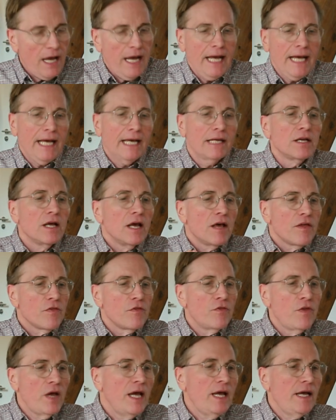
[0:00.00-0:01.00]
and
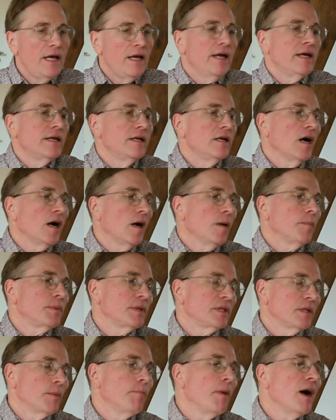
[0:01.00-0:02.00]
they end
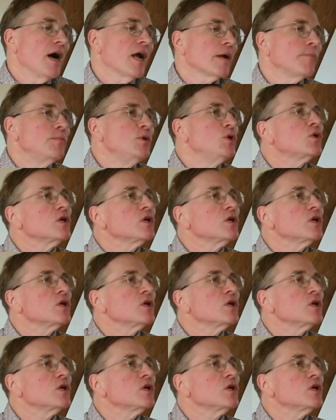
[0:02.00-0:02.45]
up at the bottom.